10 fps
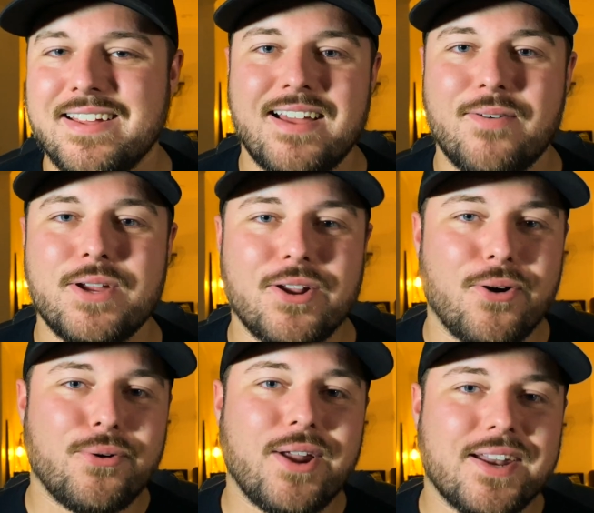I want you to
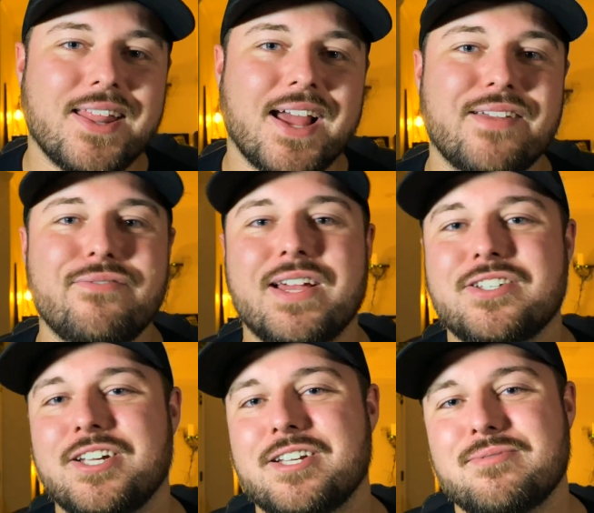hold on to that
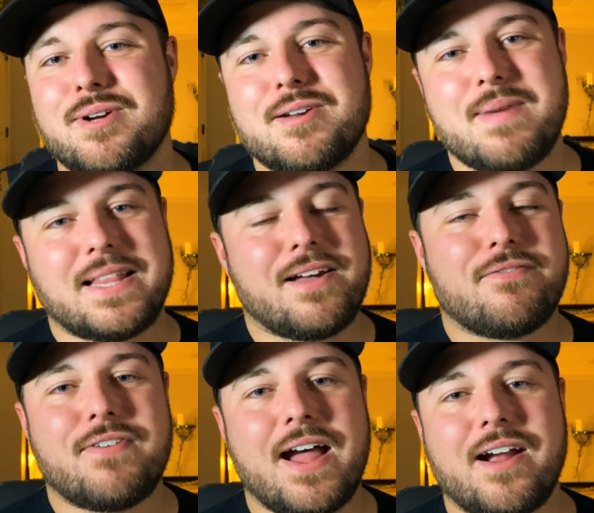conviction, because we're gonna make that
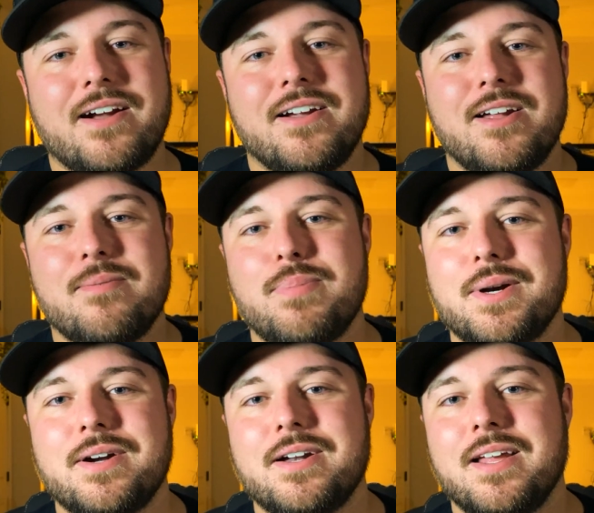fire
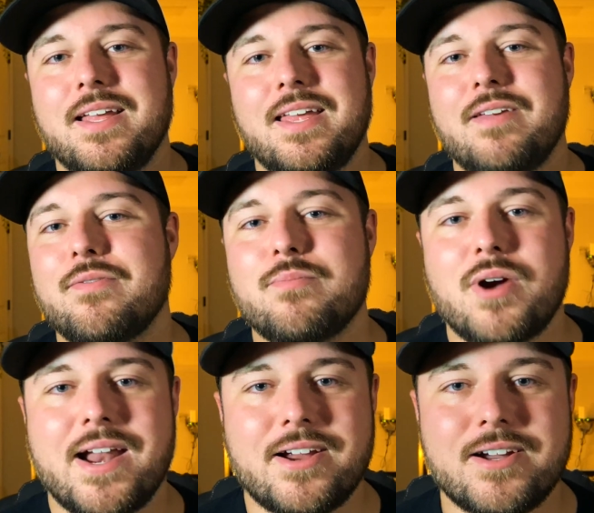burn even
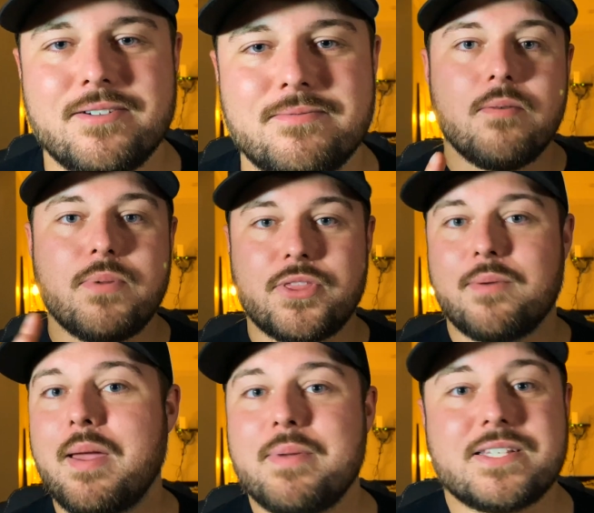brighter. But there
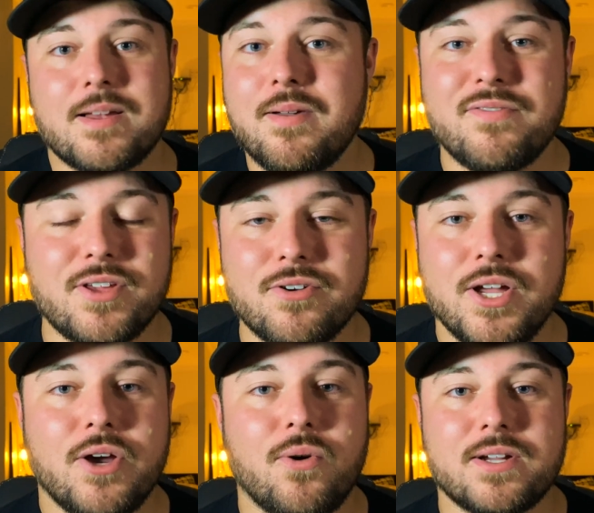may be some of you
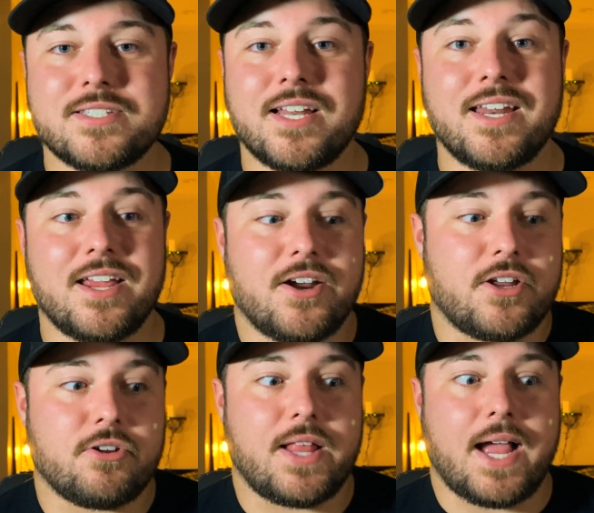who are sitting here and
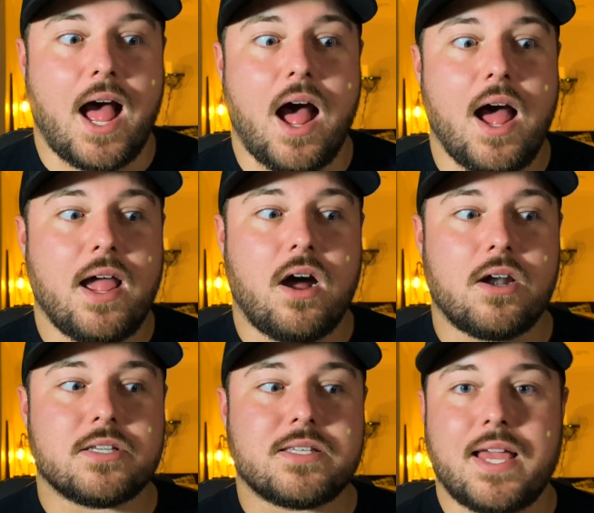you're like, I
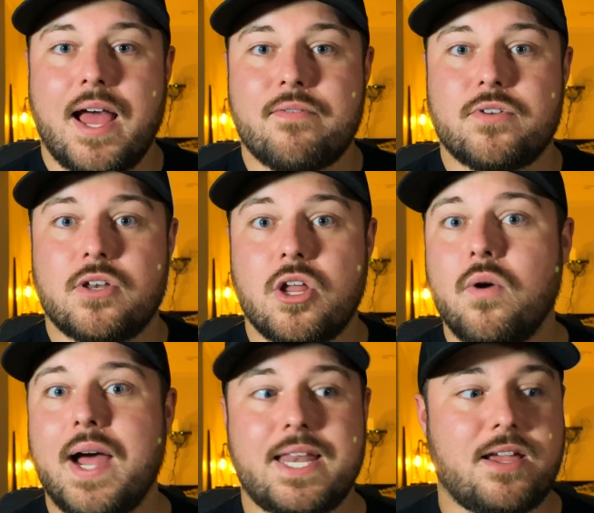honestly have
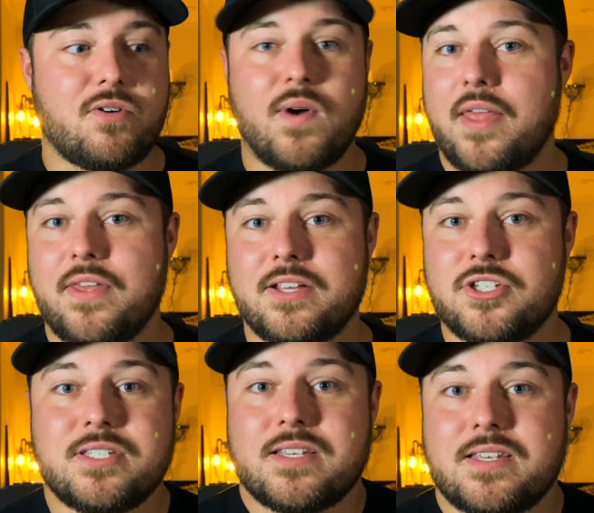no idea who I think
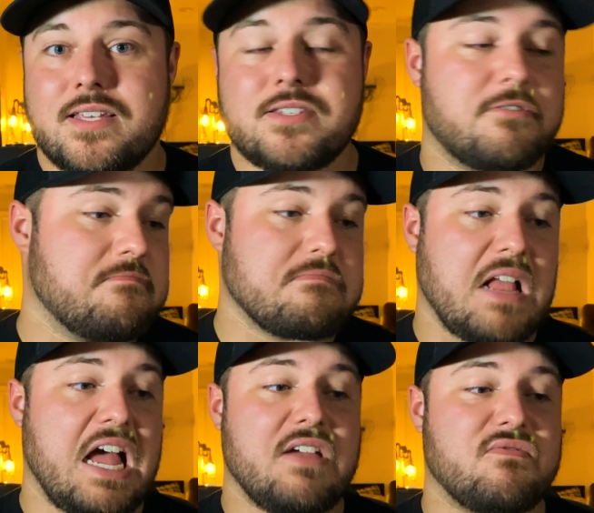Jesus is.
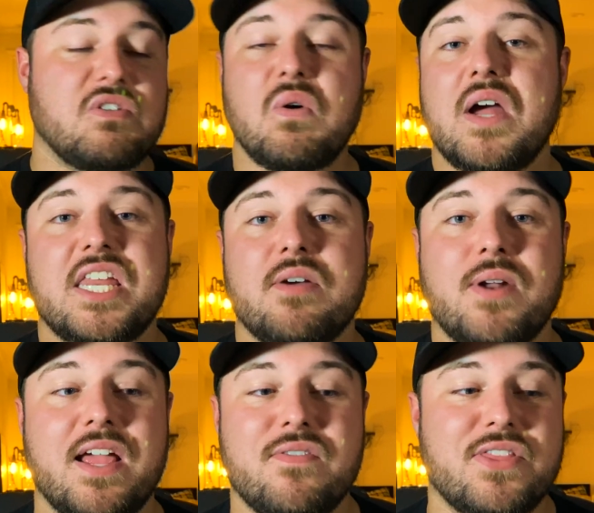I have no idea what
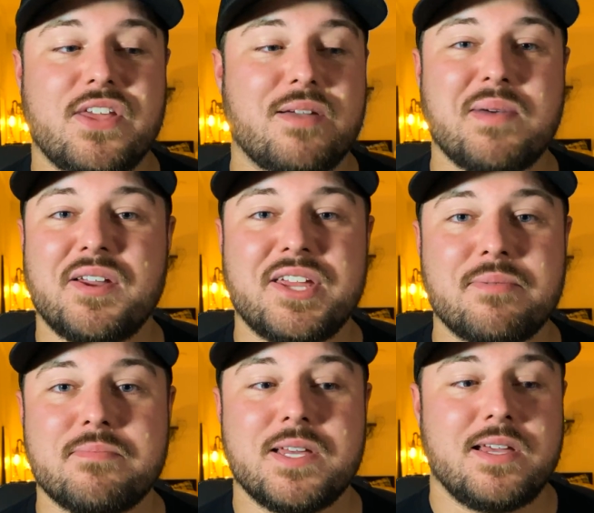I even think about him.